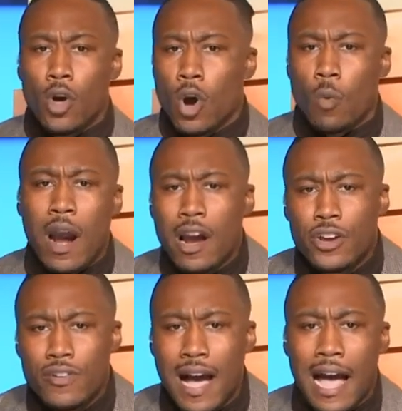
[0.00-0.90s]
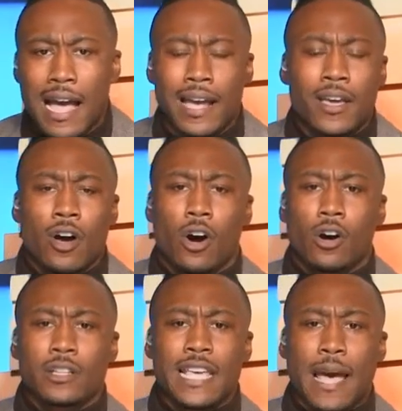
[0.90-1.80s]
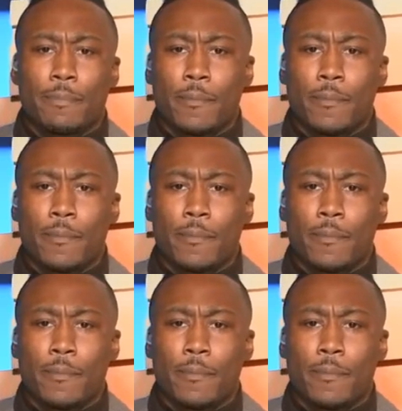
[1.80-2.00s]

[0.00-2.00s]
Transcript: Why are you high on Tampa